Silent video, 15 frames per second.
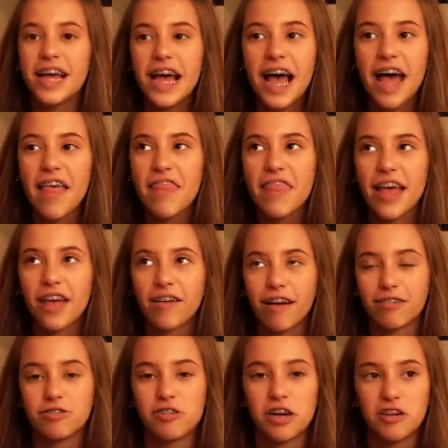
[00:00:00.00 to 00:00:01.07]
And then
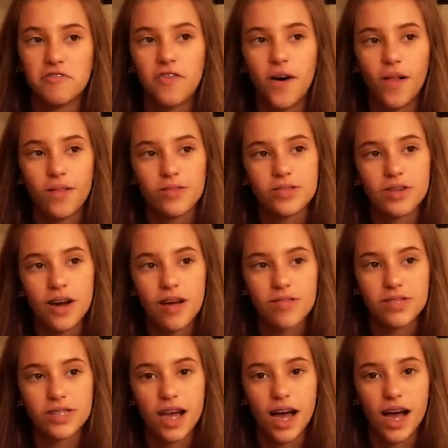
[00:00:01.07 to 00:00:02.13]
Grouchy Granny follows her
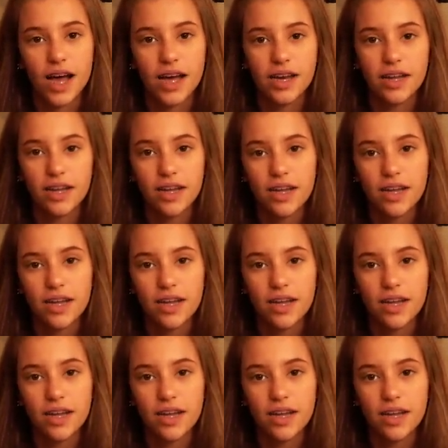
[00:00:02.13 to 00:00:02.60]
outside.